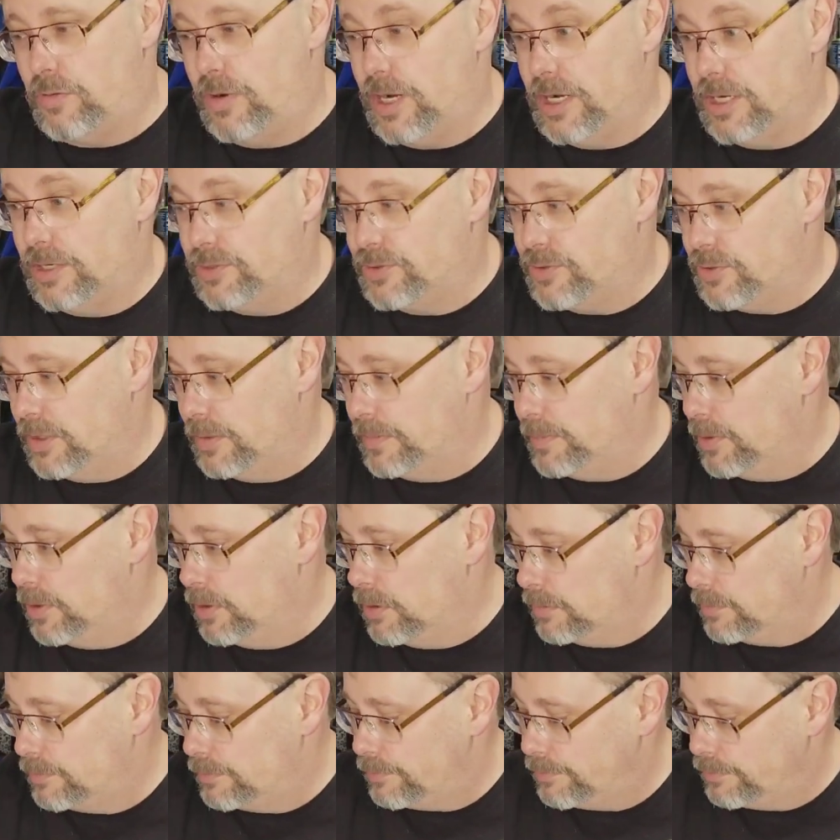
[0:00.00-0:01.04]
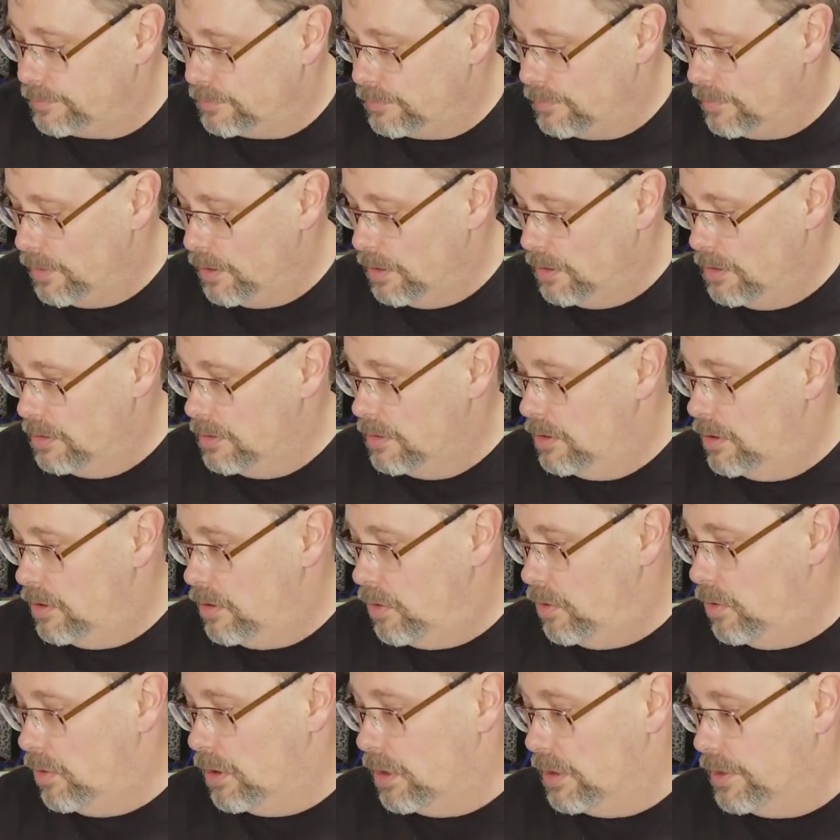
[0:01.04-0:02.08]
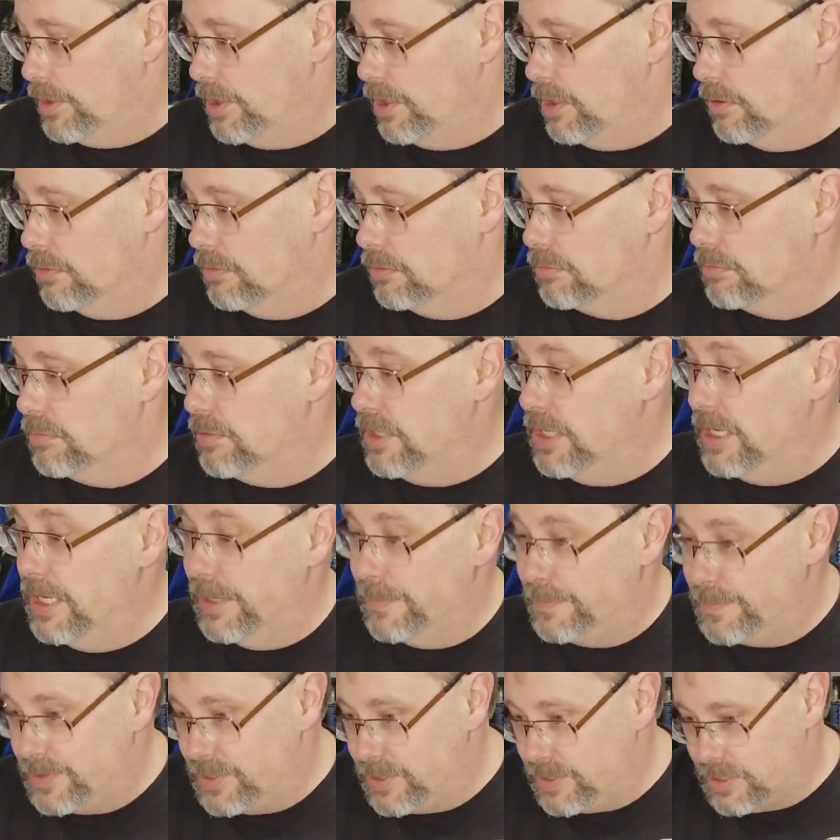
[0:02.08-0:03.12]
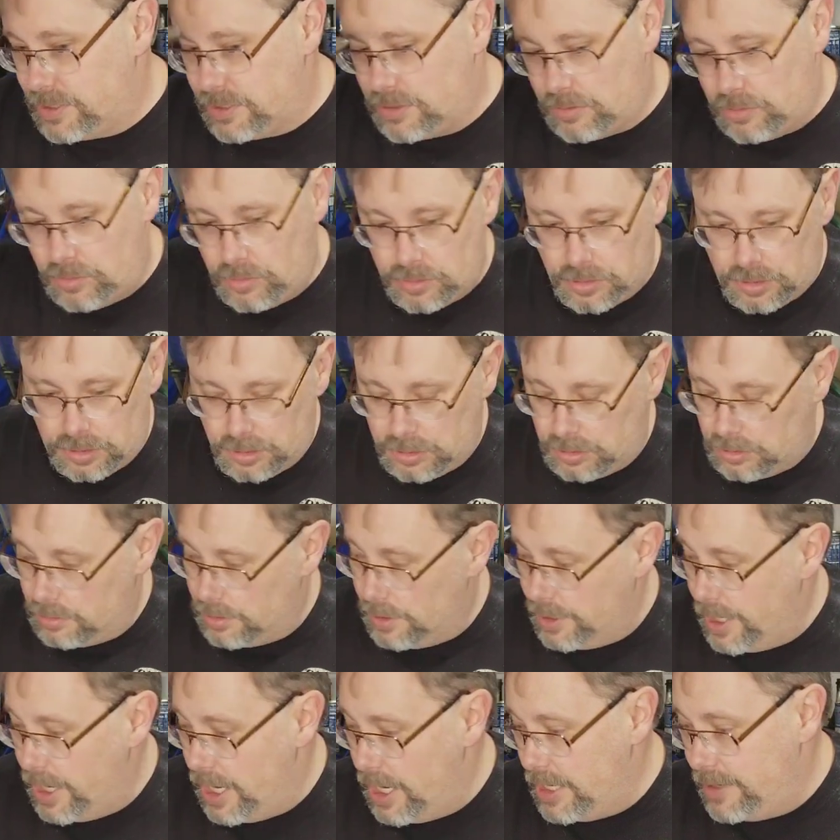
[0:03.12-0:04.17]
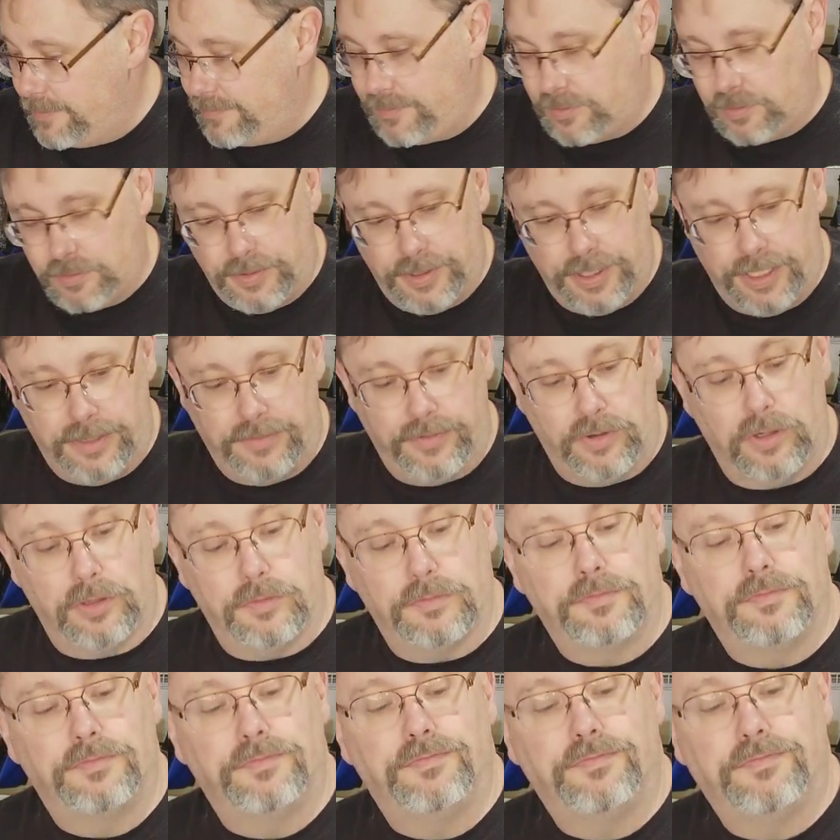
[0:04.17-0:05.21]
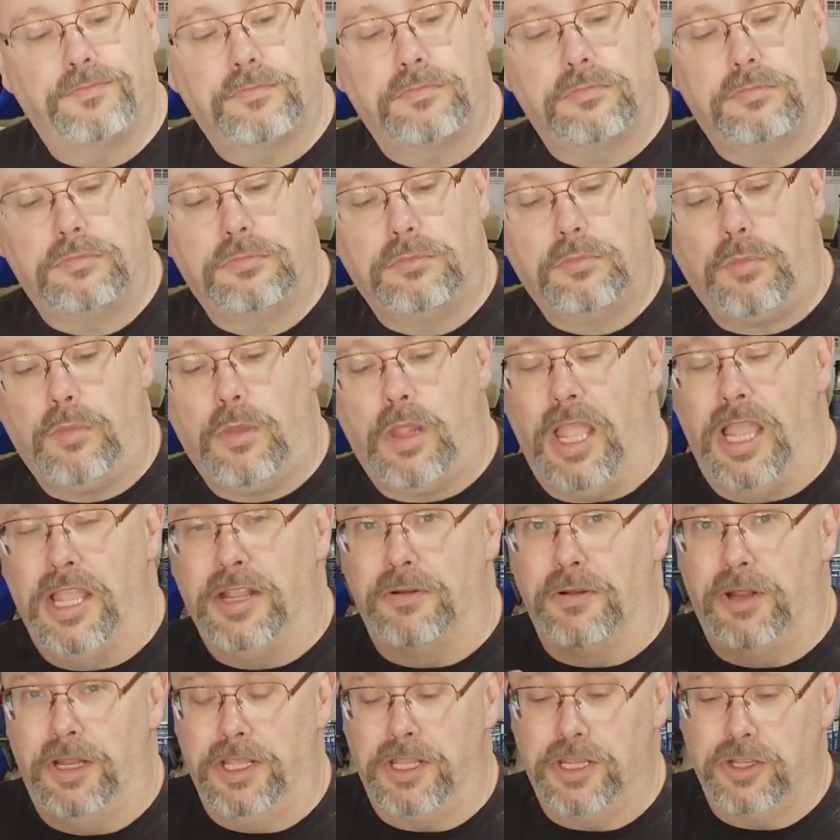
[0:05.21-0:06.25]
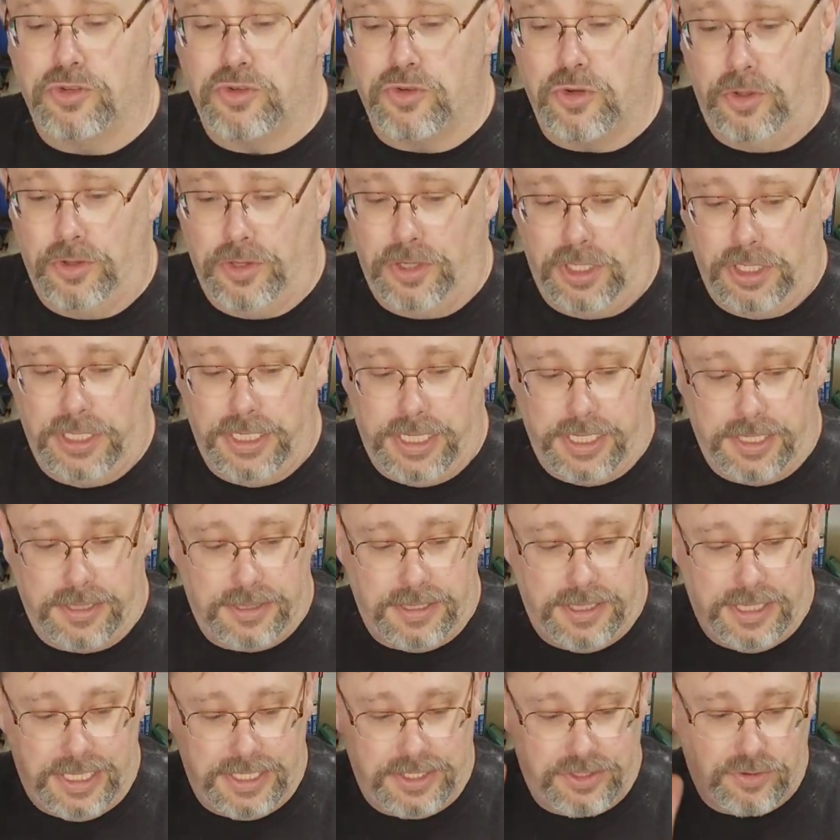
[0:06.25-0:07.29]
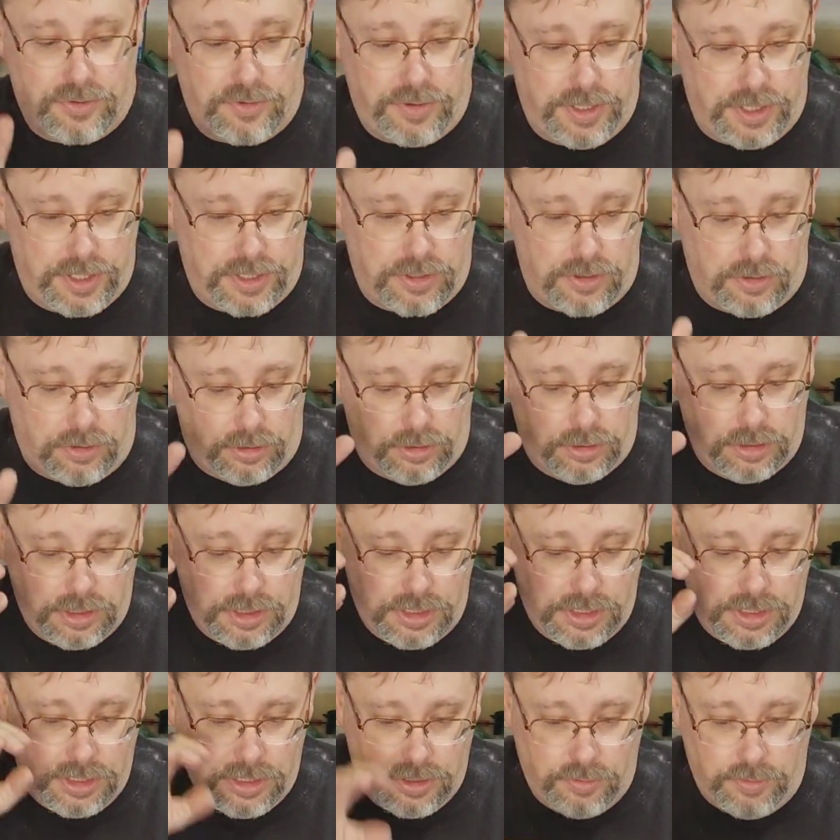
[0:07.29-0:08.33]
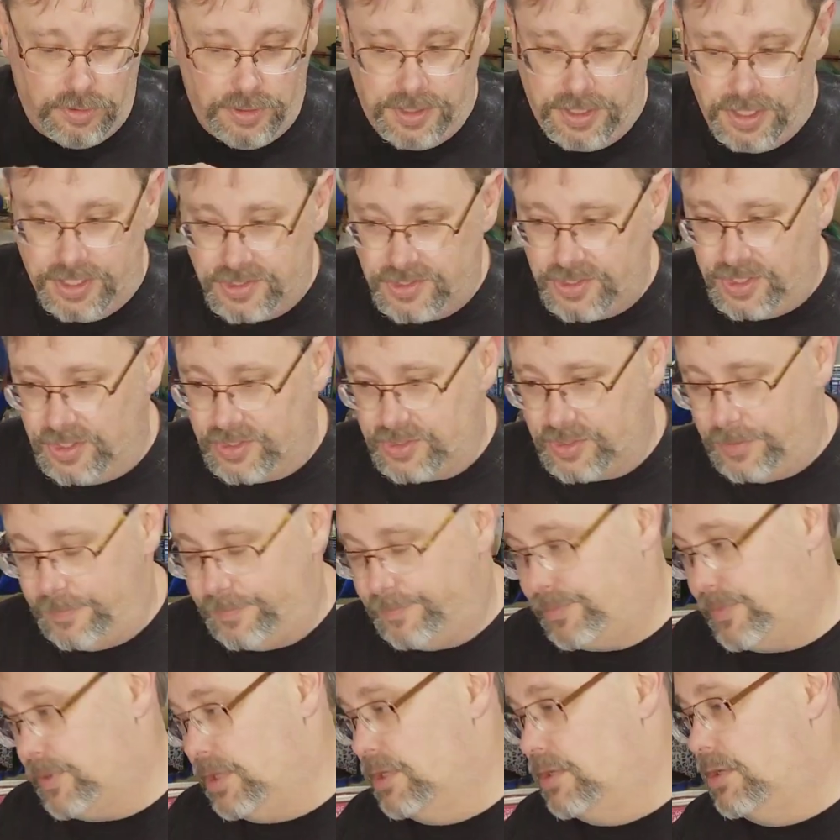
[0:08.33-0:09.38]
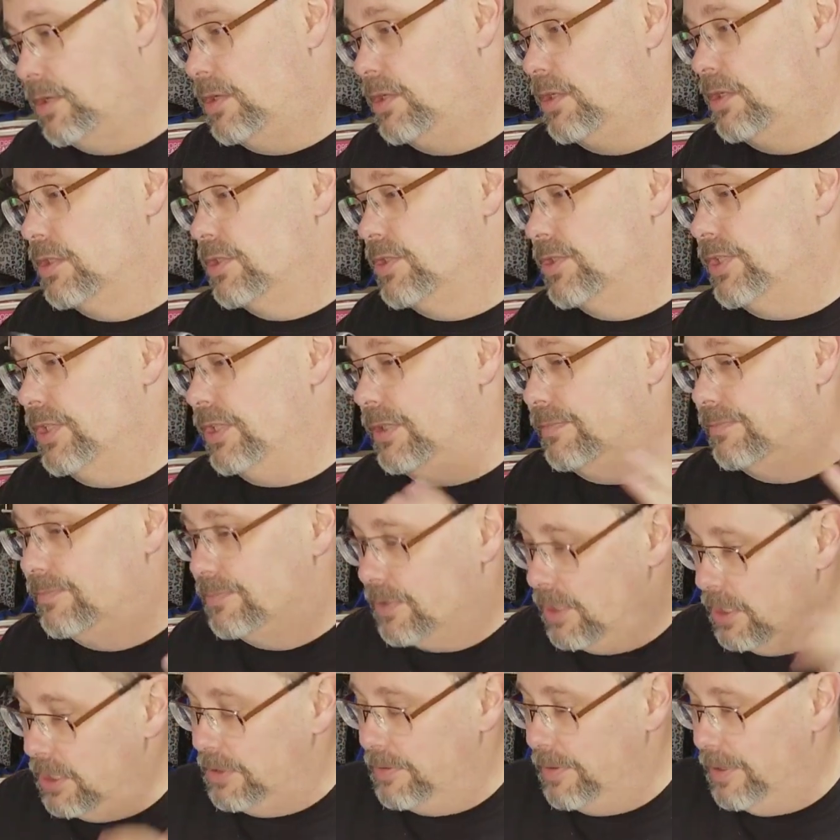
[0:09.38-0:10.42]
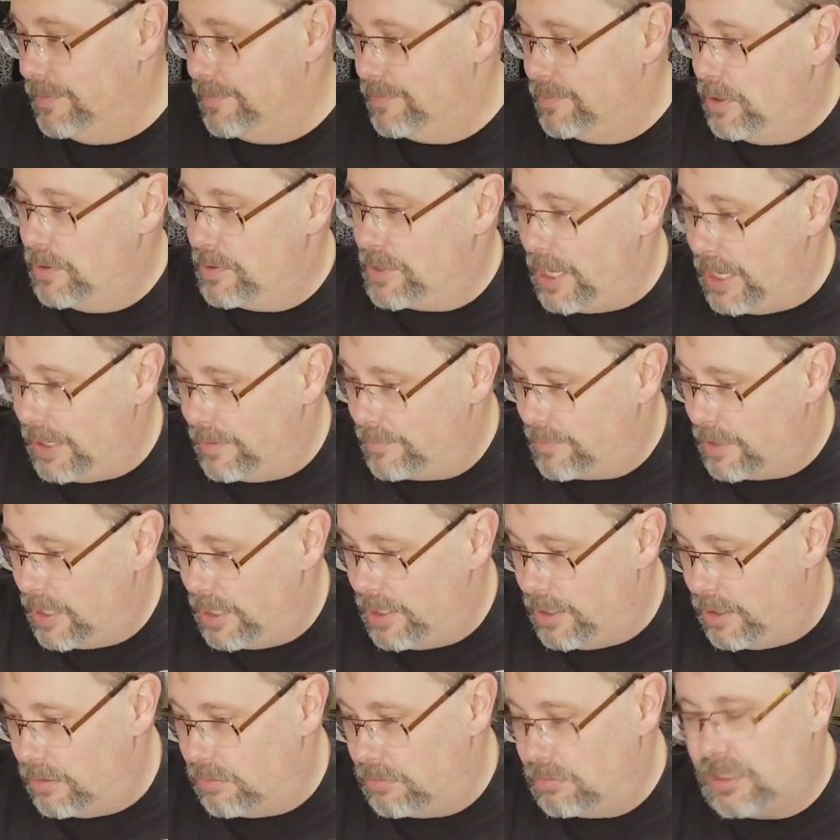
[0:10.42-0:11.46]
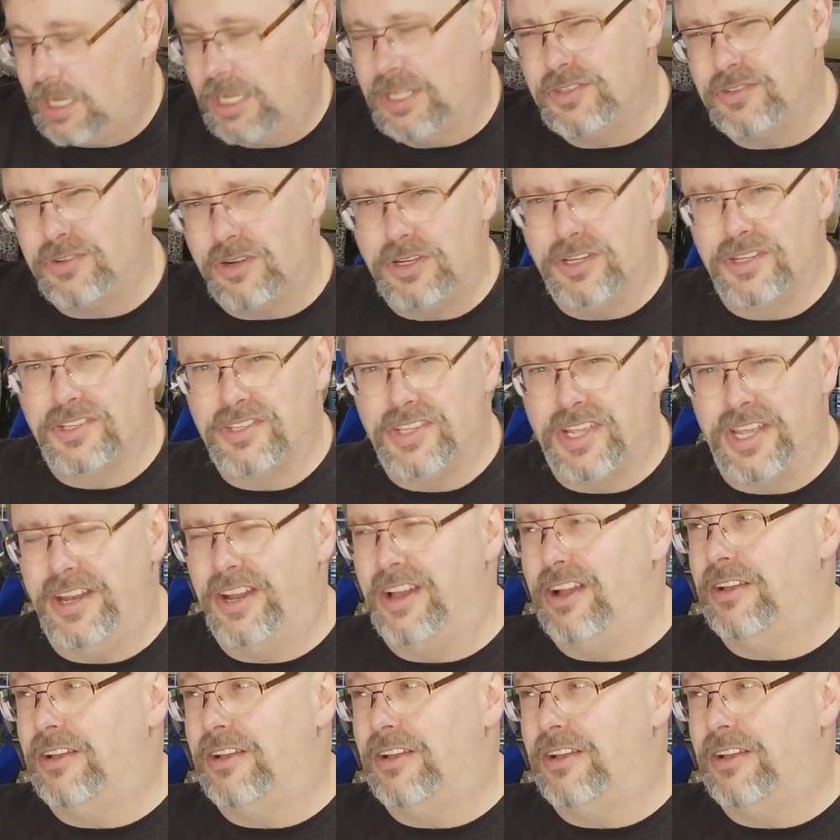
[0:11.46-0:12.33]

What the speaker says: stripper, or nips or a knife or whatever, and really control the length, and that's critical with this system. So anyway, okay, I know I started to sign off.